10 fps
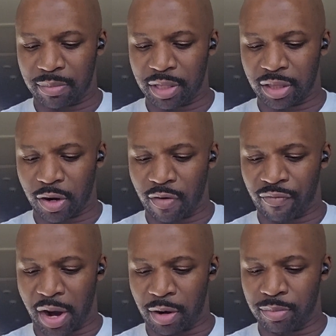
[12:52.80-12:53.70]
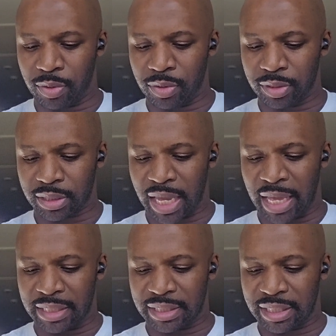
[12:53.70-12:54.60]
third variables,
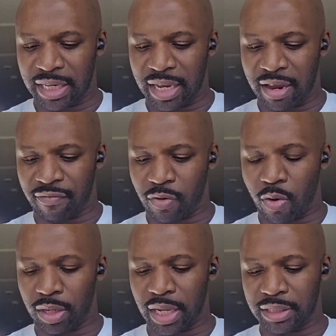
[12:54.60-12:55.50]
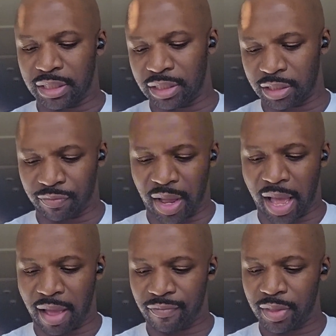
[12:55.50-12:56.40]
and see if correlations
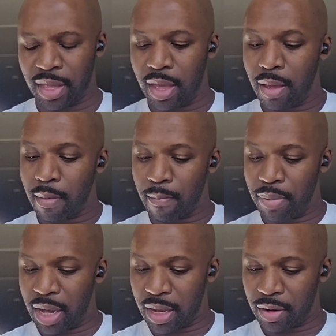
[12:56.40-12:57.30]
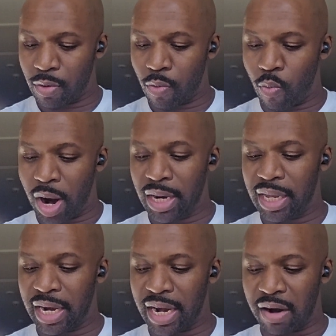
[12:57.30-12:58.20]
survive. But one
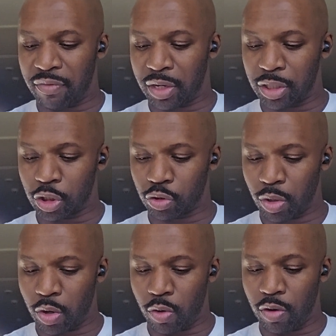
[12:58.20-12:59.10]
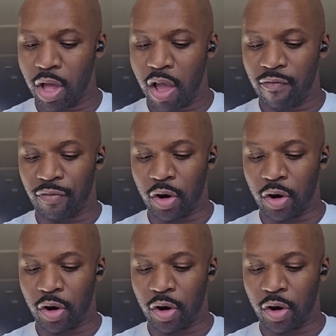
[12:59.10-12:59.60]
can never control for